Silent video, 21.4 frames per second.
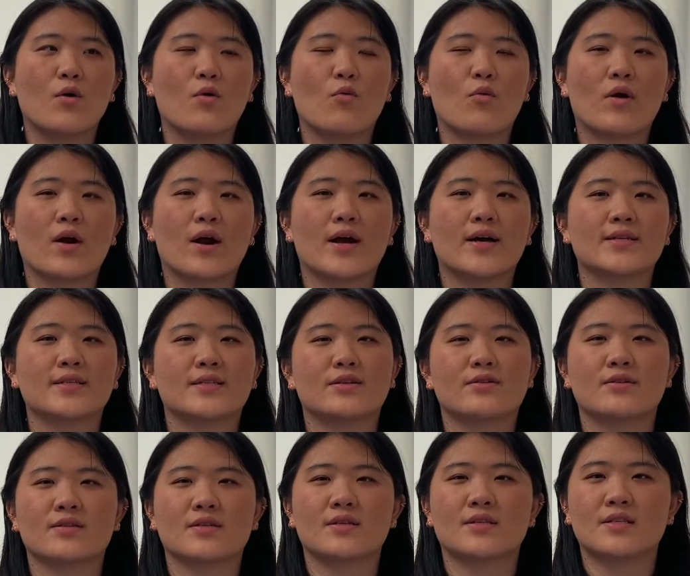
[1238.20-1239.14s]
Whereas
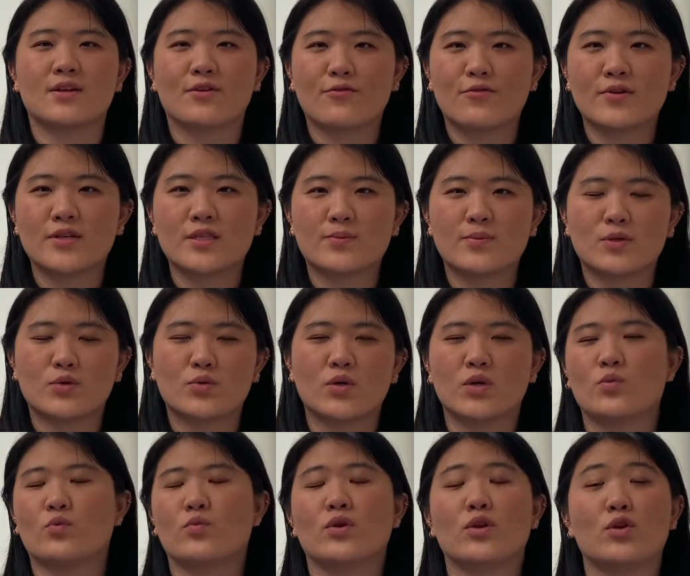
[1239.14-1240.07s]
there's a difference
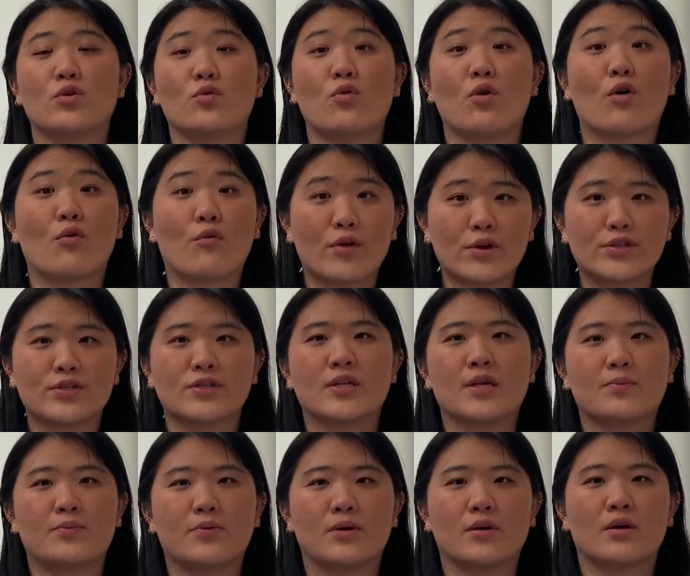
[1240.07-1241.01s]
between when you
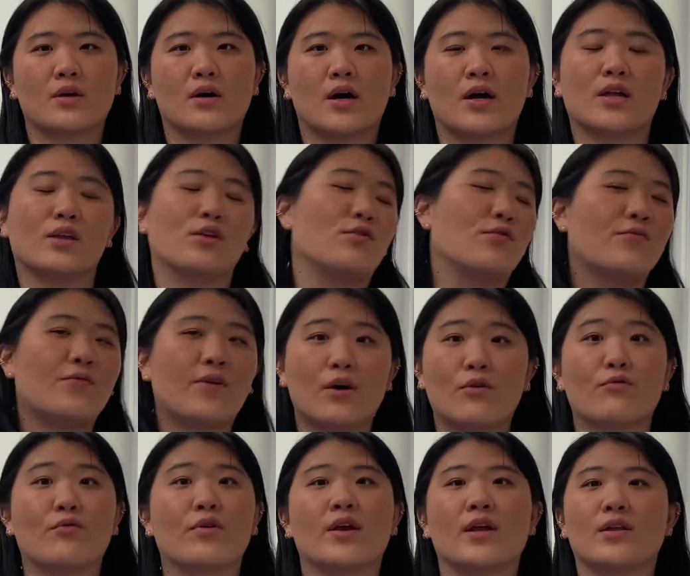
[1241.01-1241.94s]
originally put it on and you
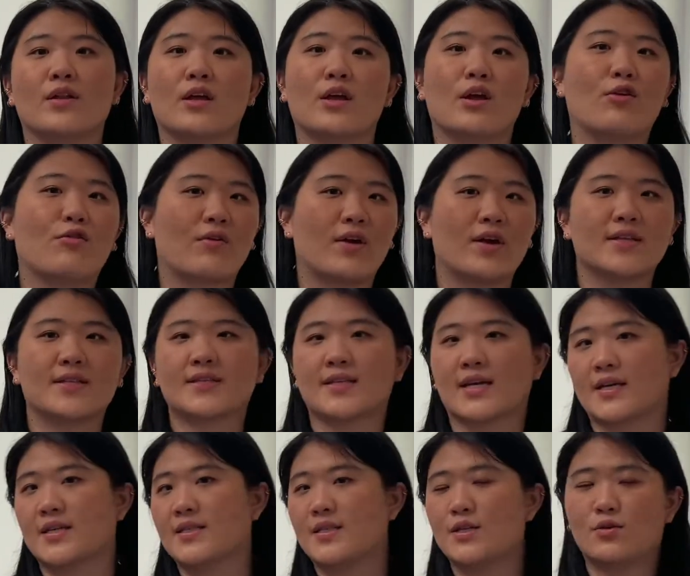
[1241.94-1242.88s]
felt really great,
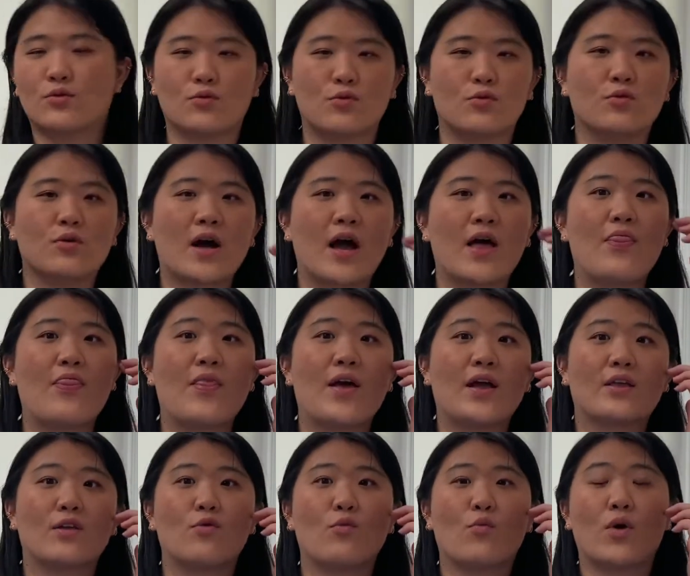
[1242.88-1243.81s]
sexy, cool, and
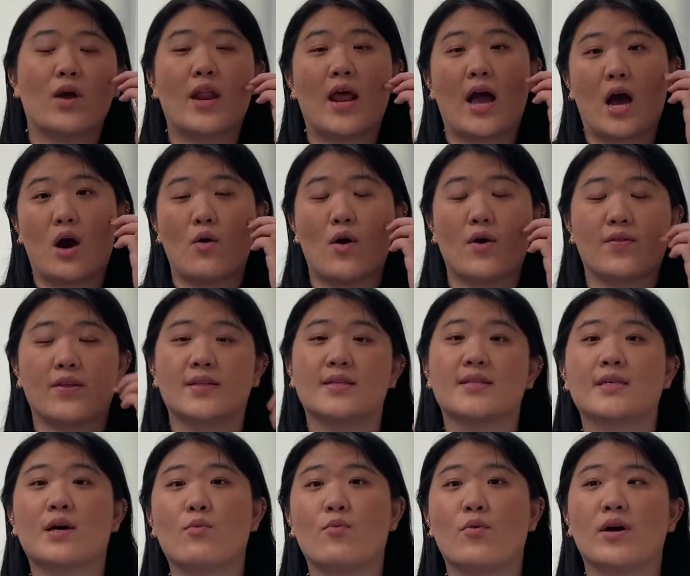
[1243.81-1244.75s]
then you went out and then
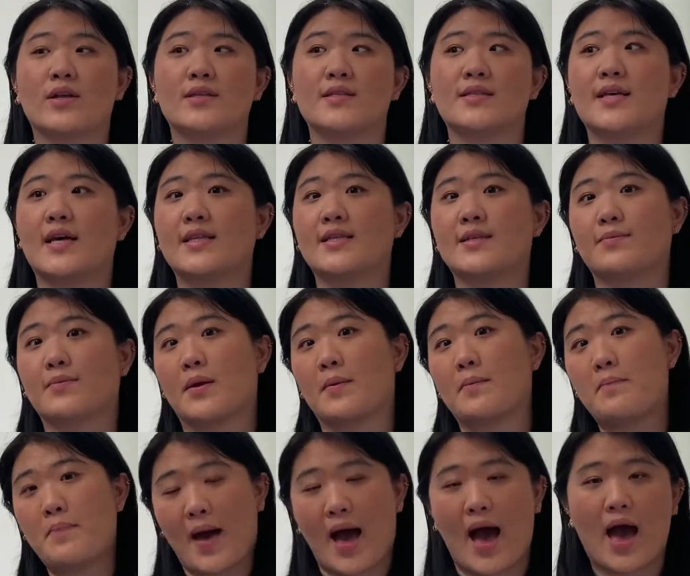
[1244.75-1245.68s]
someone said something
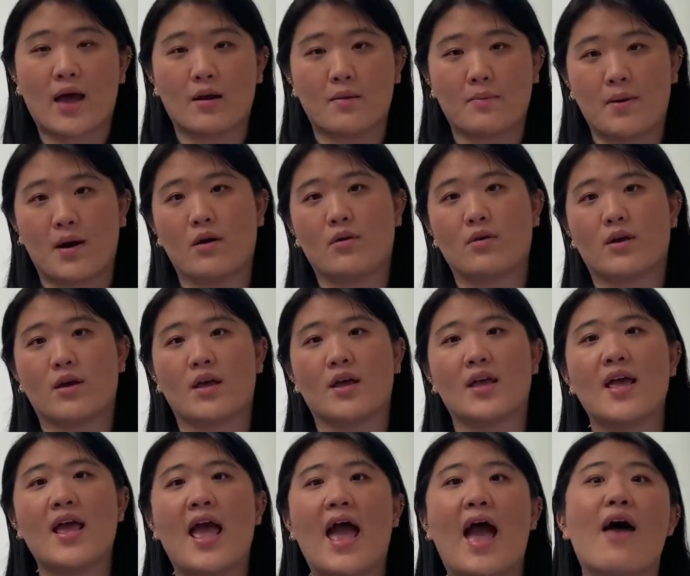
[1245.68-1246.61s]
bad about it,
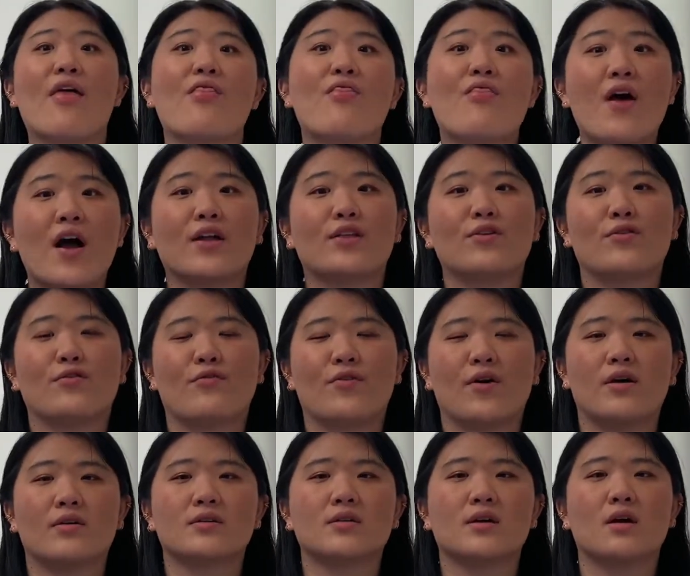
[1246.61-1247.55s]
and then you
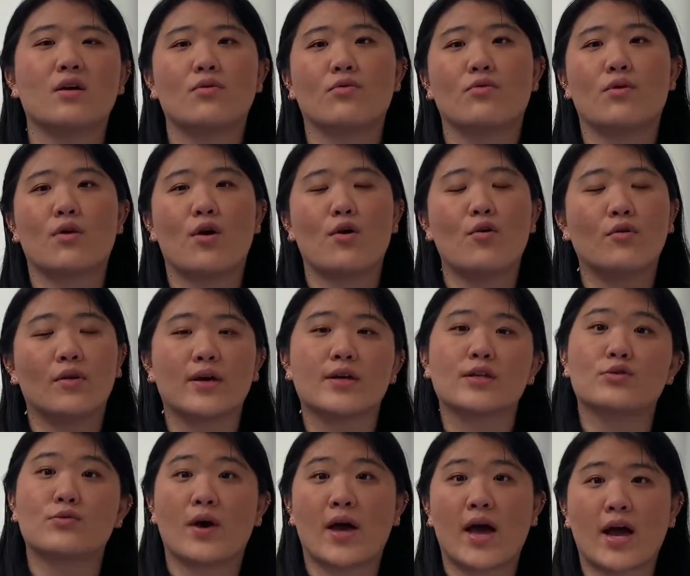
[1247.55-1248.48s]
felt, oh no, like,
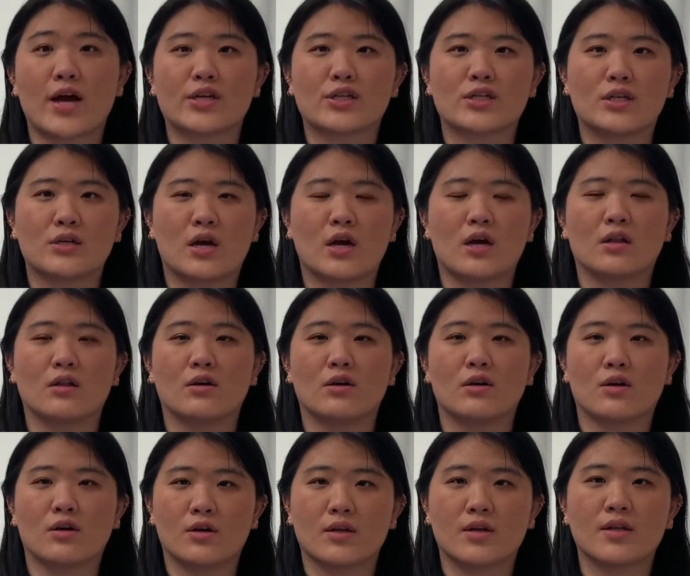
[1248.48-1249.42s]
do I actually not
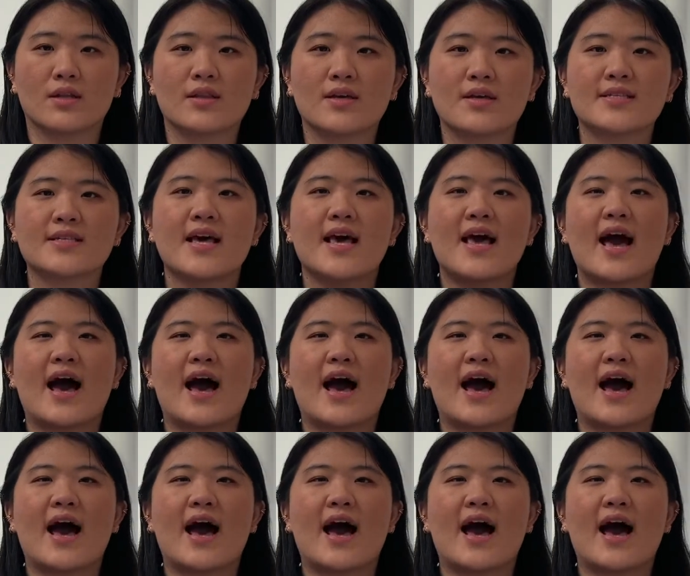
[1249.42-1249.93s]
look good in this?